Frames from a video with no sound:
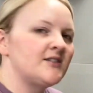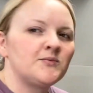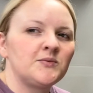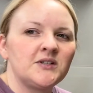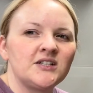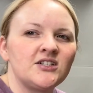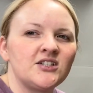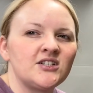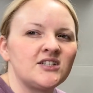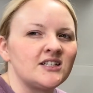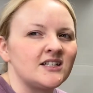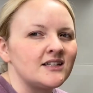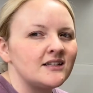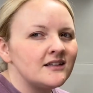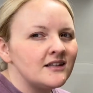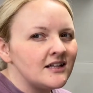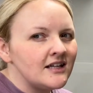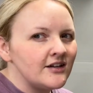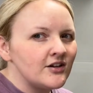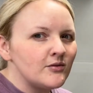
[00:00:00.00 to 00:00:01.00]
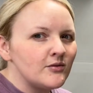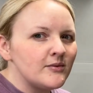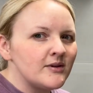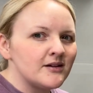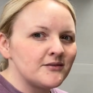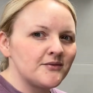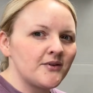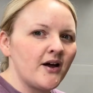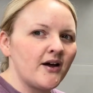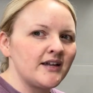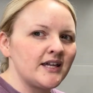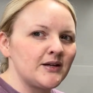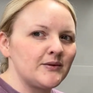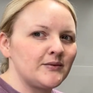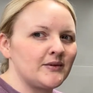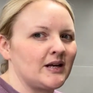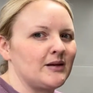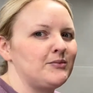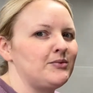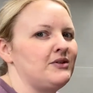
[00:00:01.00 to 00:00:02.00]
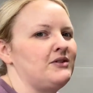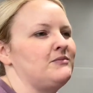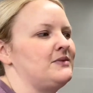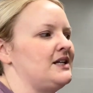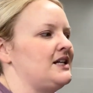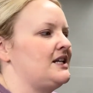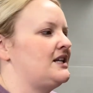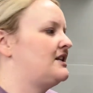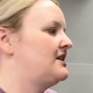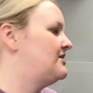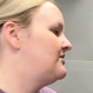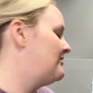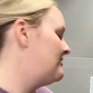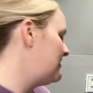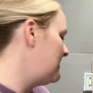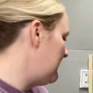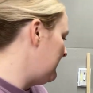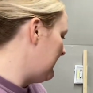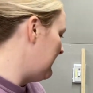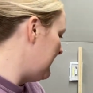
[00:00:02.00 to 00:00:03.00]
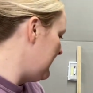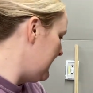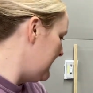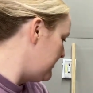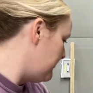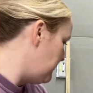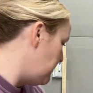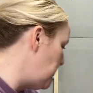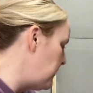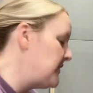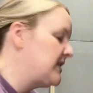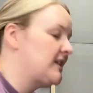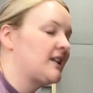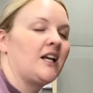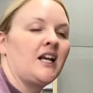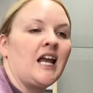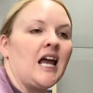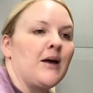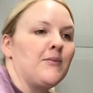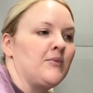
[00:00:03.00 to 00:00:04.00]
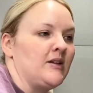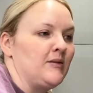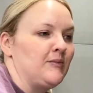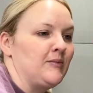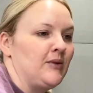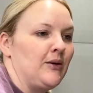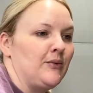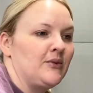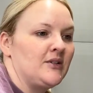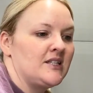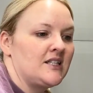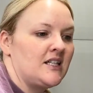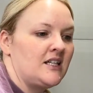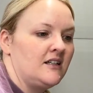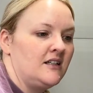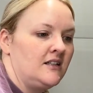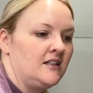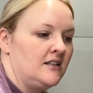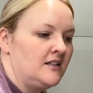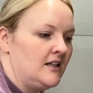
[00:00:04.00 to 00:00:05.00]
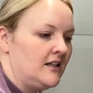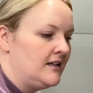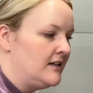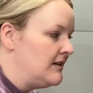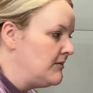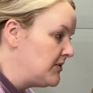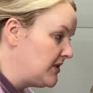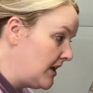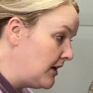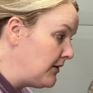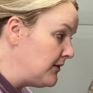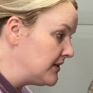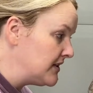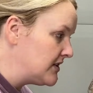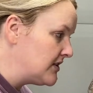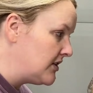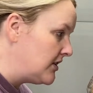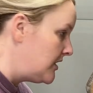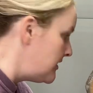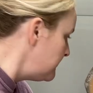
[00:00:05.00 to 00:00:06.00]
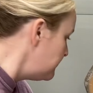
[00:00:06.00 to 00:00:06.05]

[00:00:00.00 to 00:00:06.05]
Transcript: were just a little bit rocky when I put them in, so I was like, I don't know what's gonna happen, but we'll see. But that one looks good.